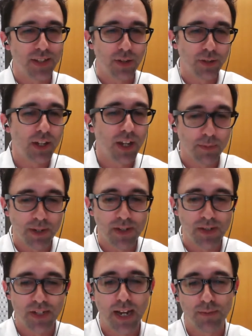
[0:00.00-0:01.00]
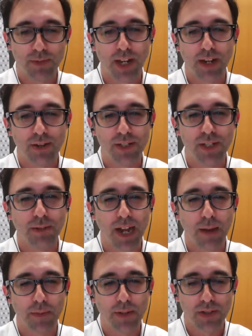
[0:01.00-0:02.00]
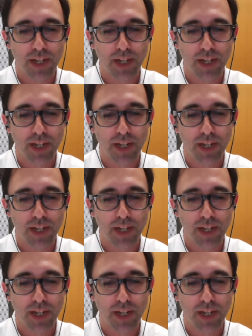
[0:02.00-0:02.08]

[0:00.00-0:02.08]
okay, I'm going to Snapchat her and see what happens.